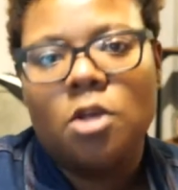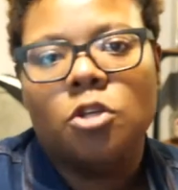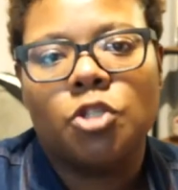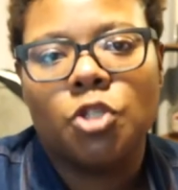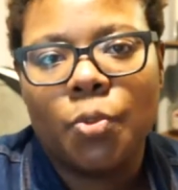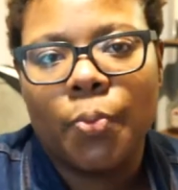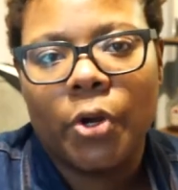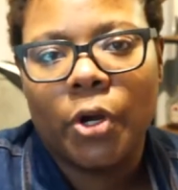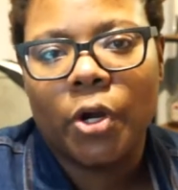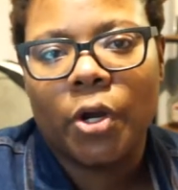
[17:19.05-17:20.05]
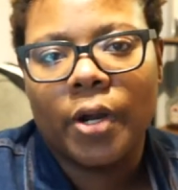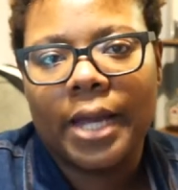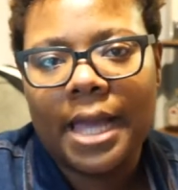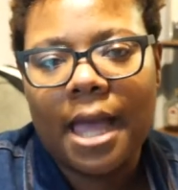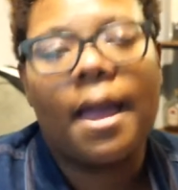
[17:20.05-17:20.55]

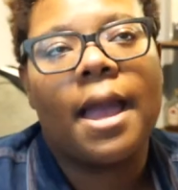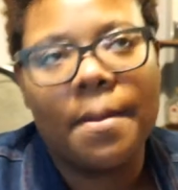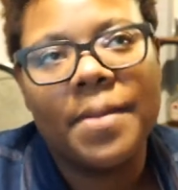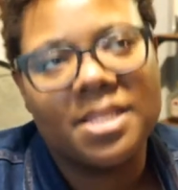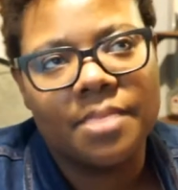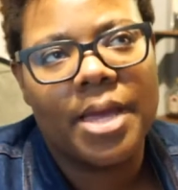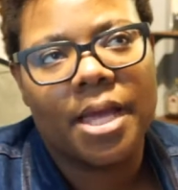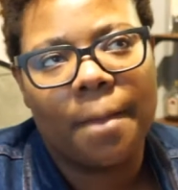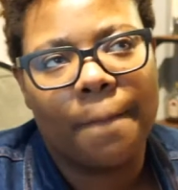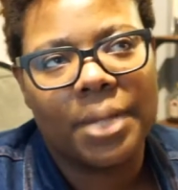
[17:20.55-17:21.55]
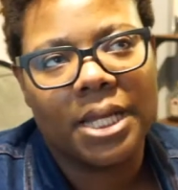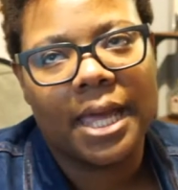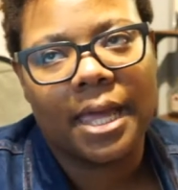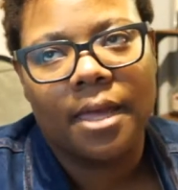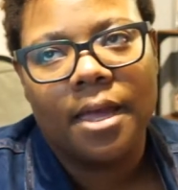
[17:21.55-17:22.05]
super I am into makeup but
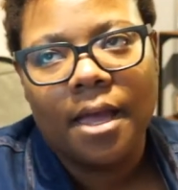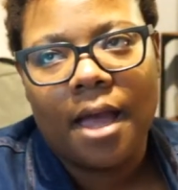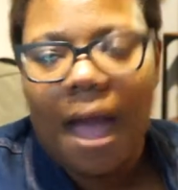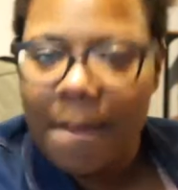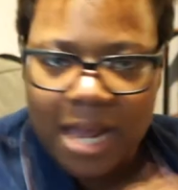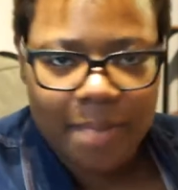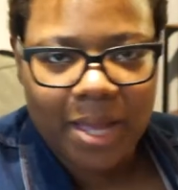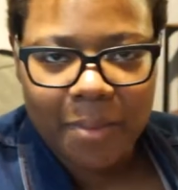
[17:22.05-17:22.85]
like I'm not a makeup